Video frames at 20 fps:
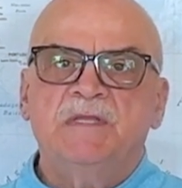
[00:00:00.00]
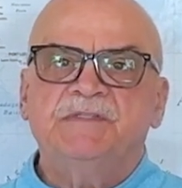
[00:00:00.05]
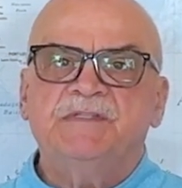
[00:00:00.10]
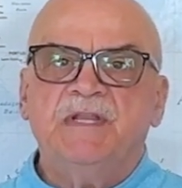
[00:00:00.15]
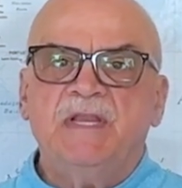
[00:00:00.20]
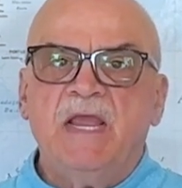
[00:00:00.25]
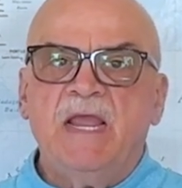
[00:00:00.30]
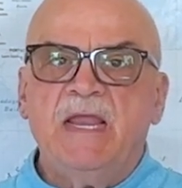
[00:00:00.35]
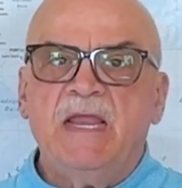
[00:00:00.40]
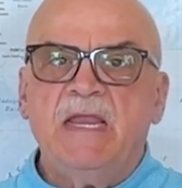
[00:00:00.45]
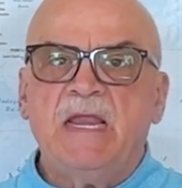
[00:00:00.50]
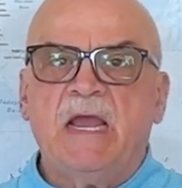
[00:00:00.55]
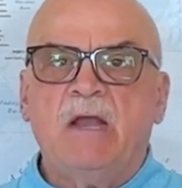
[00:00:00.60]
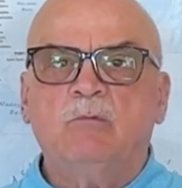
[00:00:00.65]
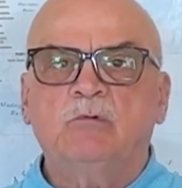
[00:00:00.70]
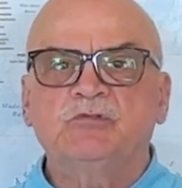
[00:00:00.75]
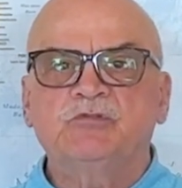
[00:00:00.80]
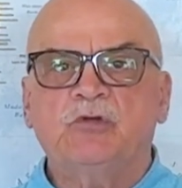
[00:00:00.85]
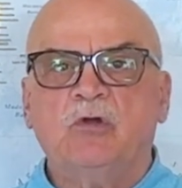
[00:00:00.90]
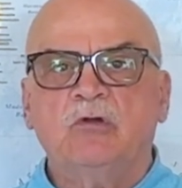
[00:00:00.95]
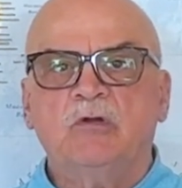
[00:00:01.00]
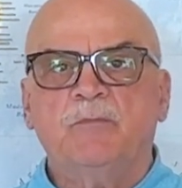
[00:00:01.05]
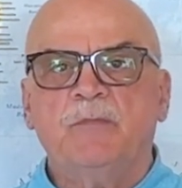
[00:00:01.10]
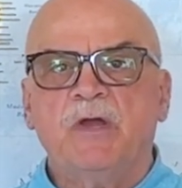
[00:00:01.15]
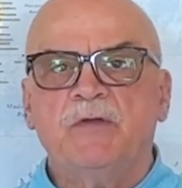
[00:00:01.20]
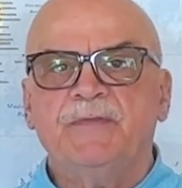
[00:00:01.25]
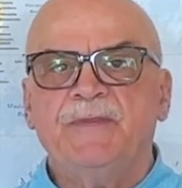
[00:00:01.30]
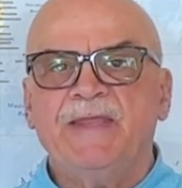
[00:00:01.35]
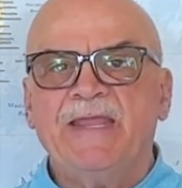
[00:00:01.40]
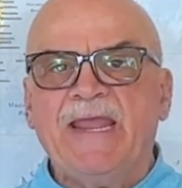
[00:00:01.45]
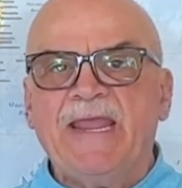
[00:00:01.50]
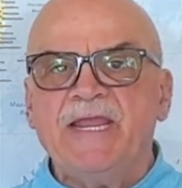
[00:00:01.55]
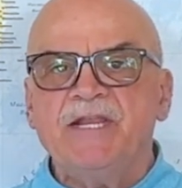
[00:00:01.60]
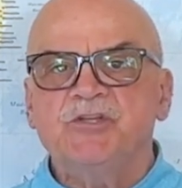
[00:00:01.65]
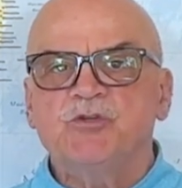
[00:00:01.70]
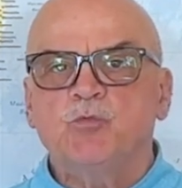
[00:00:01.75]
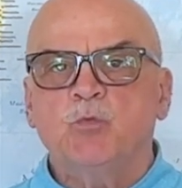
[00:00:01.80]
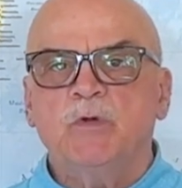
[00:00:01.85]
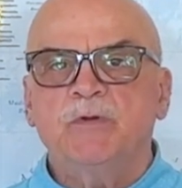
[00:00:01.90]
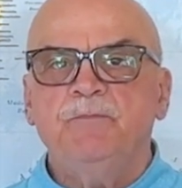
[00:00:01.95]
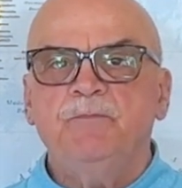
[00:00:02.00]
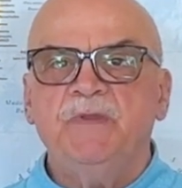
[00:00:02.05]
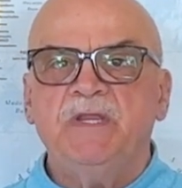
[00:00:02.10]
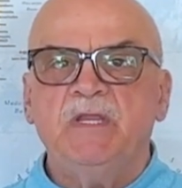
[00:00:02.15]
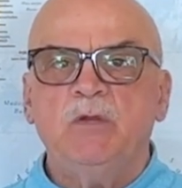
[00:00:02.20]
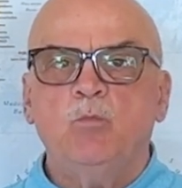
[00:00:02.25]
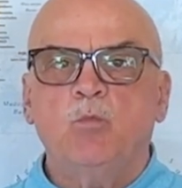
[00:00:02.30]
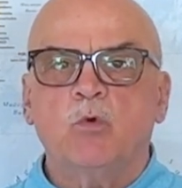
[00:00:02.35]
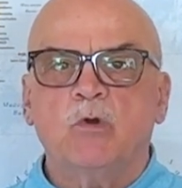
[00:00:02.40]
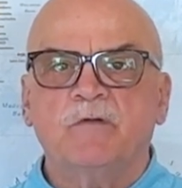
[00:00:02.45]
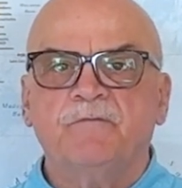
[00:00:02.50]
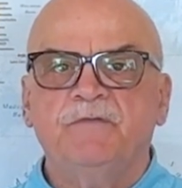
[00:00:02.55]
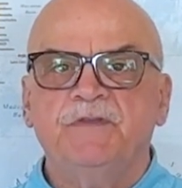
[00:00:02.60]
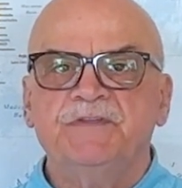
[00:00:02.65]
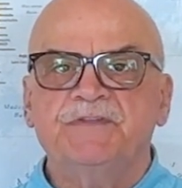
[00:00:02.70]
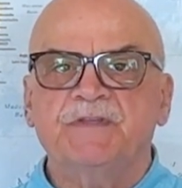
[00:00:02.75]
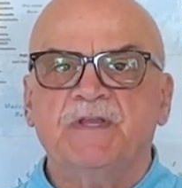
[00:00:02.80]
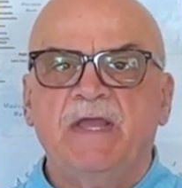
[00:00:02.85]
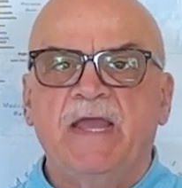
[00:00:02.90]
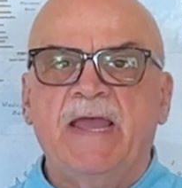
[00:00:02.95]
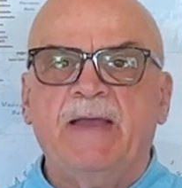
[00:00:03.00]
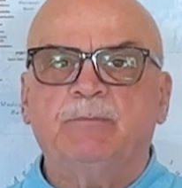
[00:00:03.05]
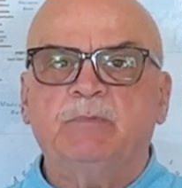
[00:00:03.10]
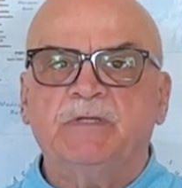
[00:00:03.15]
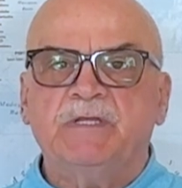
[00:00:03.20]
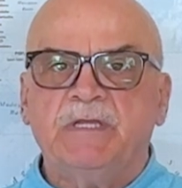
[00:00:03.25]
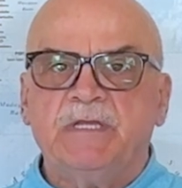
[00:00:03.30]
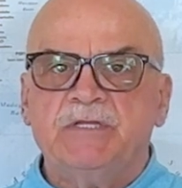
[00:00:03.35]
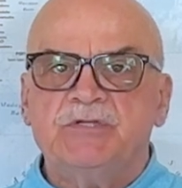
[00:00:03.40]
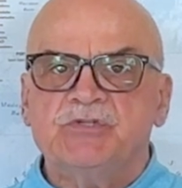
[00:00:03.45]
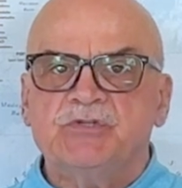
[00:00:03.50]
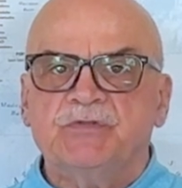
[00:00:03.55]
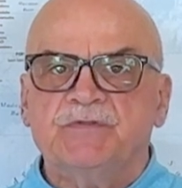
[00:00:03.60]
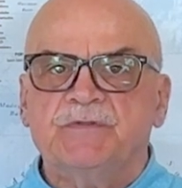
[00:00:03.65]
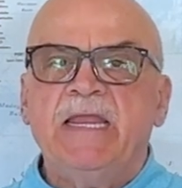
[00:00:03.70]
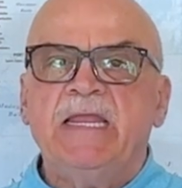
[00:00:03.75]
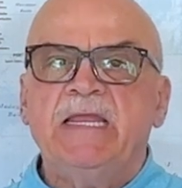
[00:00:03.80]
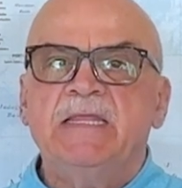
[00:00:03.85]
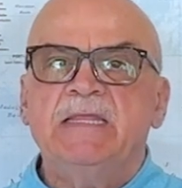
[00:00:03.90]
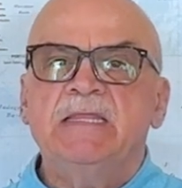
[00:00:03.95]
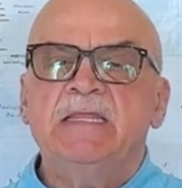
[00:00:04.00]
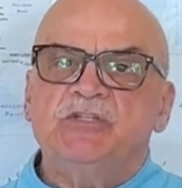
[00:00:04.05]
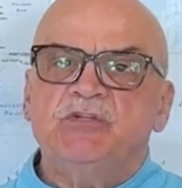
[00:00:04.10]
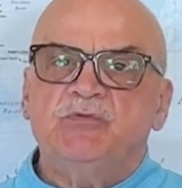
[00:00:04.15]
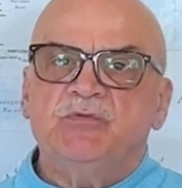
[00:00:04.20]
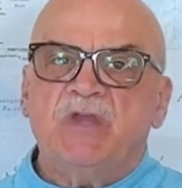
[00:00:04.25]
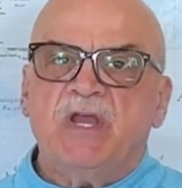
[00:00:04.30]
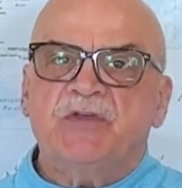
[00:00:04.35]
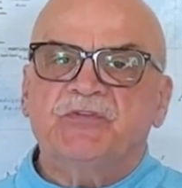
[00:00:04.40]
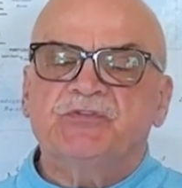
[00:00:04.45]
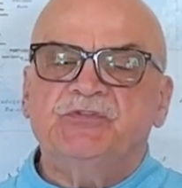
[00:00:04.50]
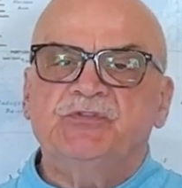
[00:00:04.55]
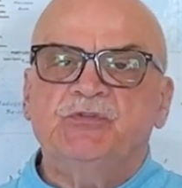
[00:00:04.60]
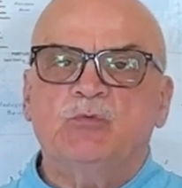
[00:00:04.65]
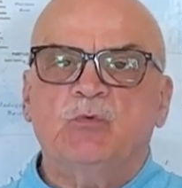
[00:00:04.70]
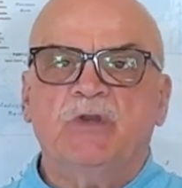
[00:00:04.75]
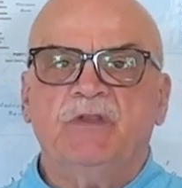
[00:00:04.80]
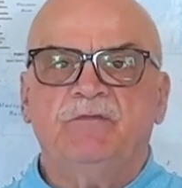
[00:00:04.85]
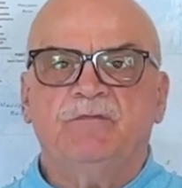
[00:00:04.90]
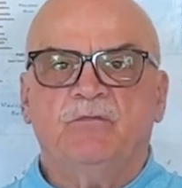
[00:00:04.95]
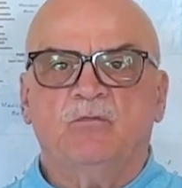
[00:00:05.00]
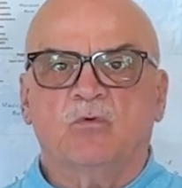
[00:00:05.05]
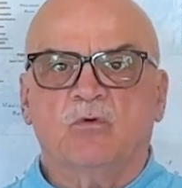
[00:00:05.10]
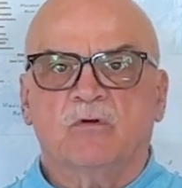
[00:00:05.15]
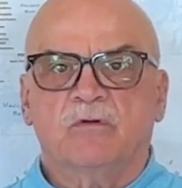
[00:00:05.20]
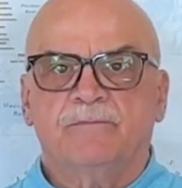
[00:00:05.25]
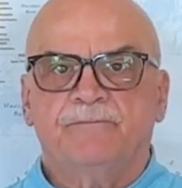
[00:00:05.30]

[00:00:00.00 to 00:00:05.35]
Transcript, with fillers: Today, I will talk about the H-1B work visa application in 2024.